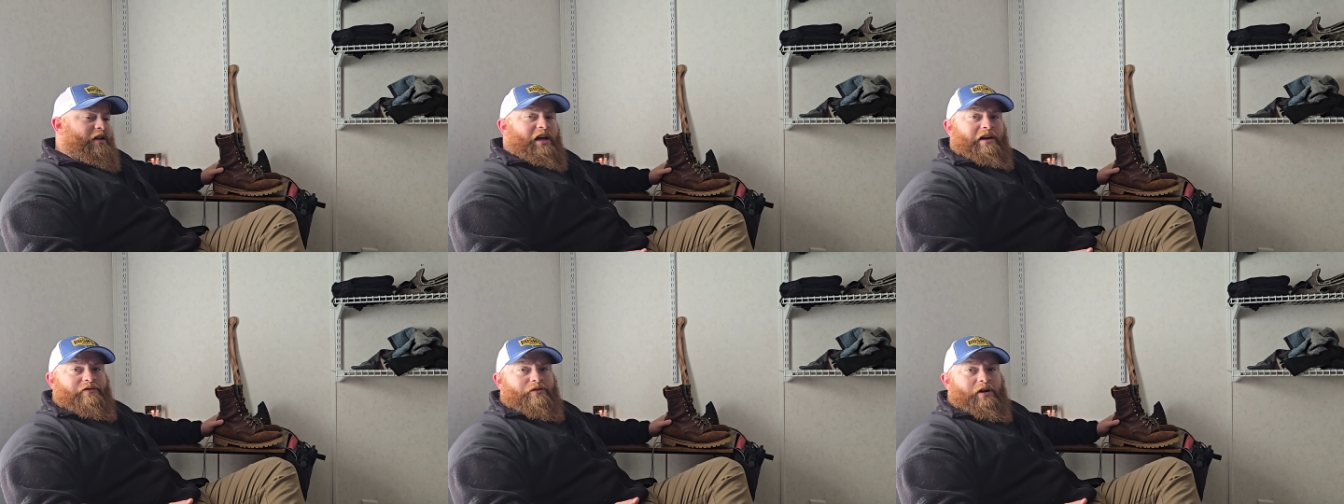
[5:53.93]

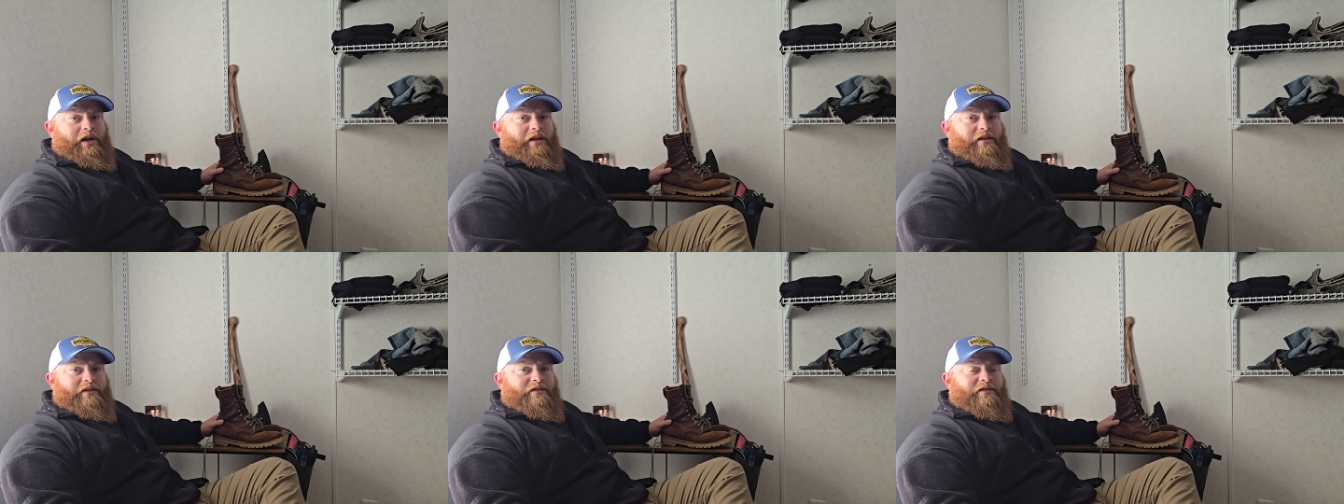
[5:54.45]
have
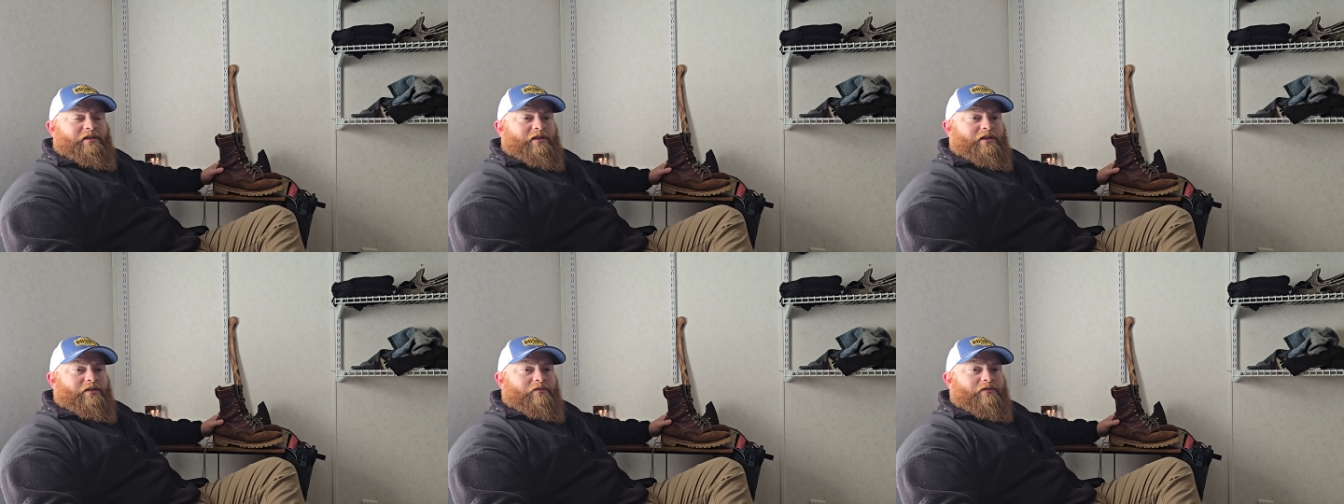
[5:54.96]
tried. It's
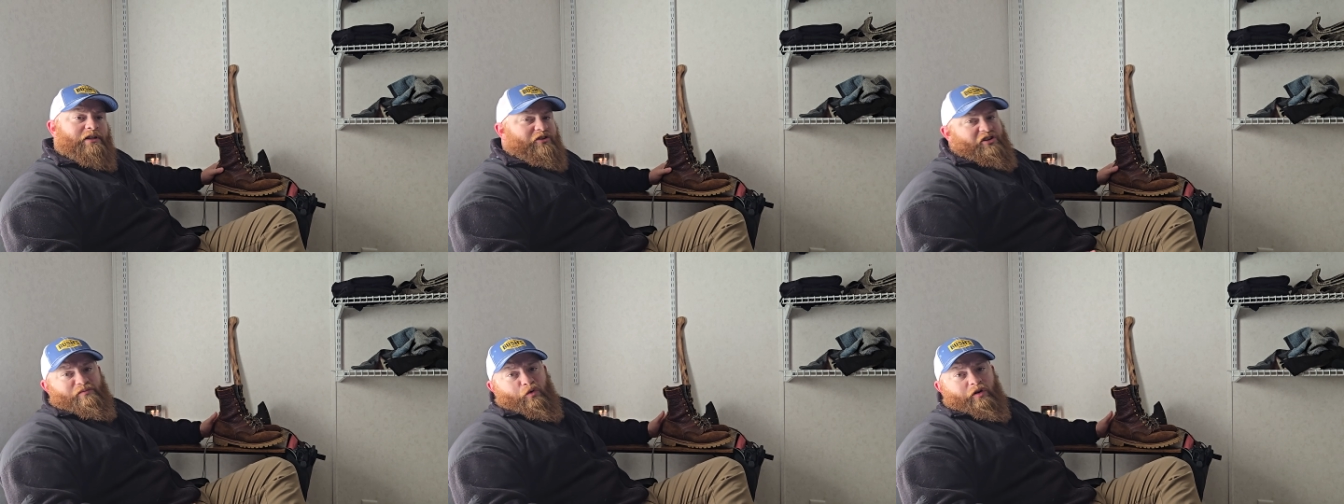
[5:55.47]

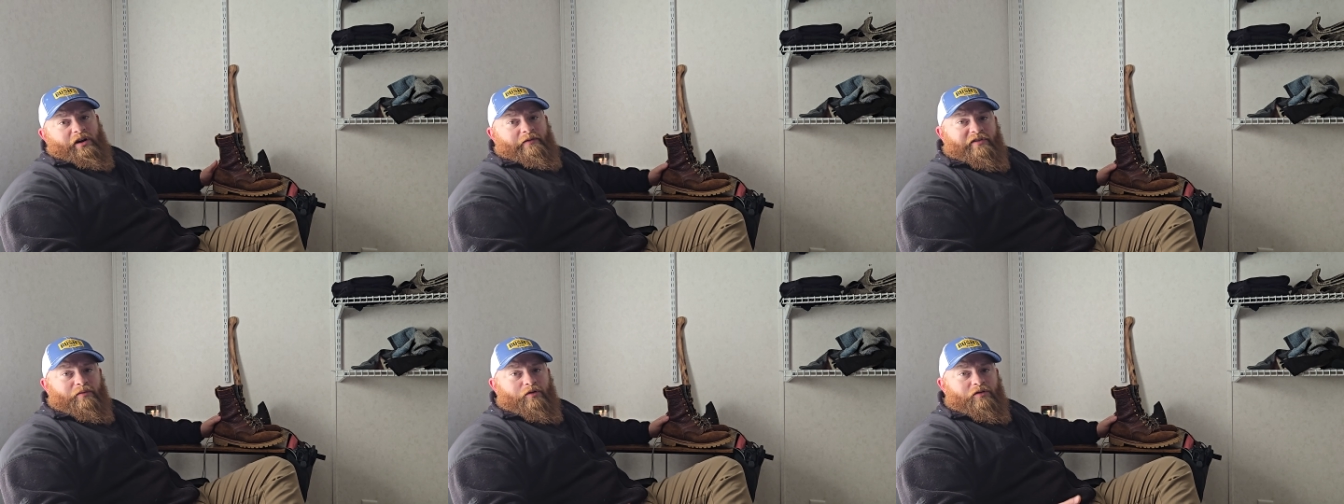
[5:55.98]
they're just more
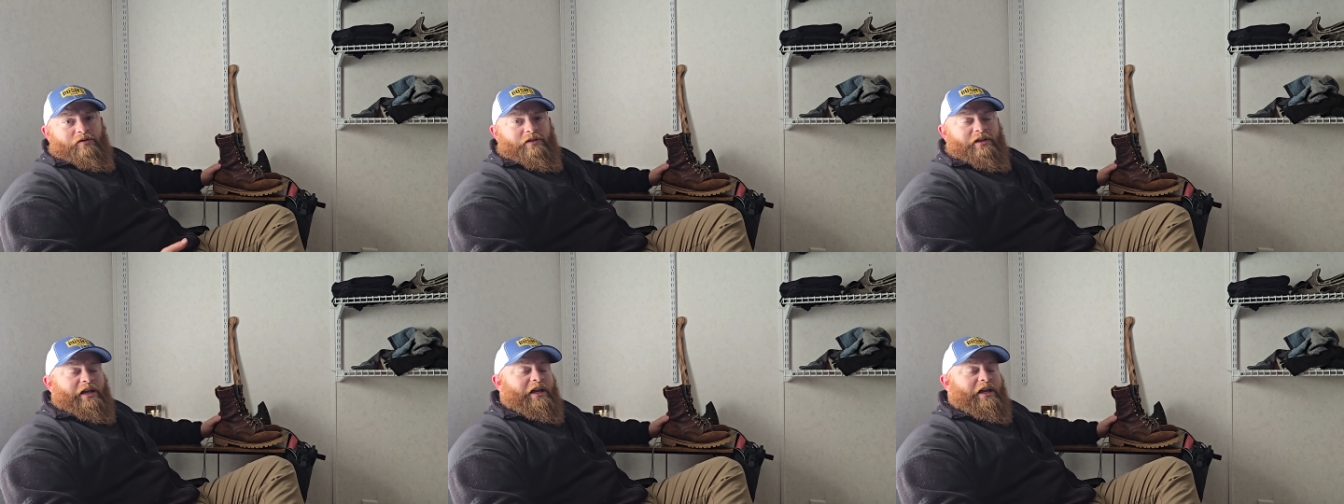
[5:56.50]
comfortable